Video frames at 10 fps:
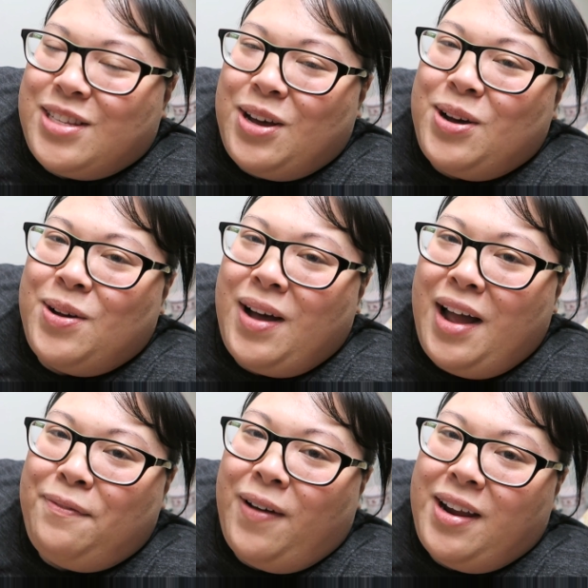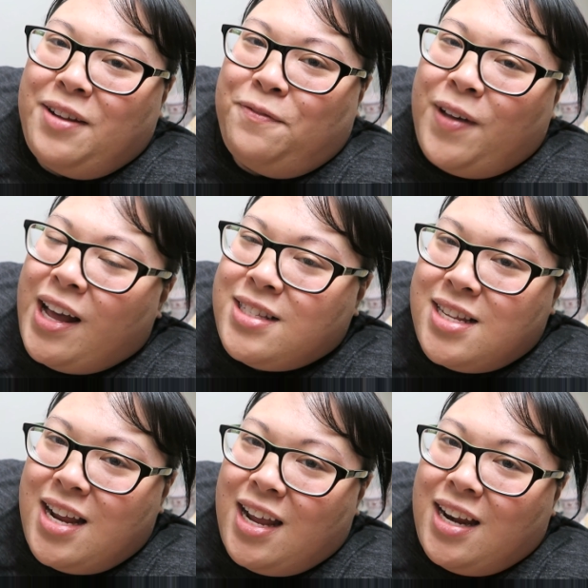so I find it
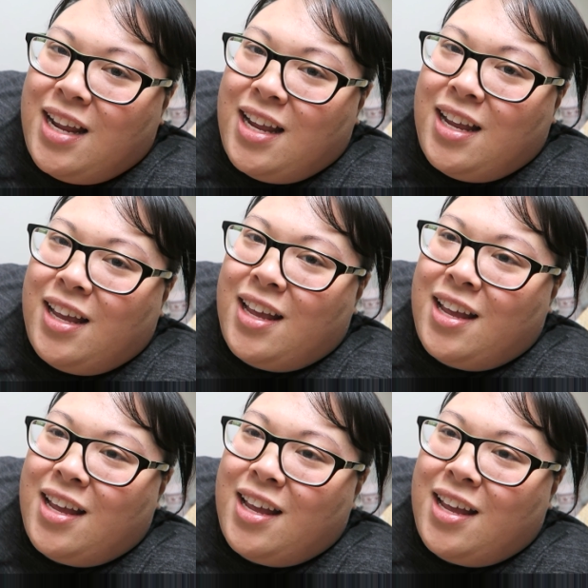fascinating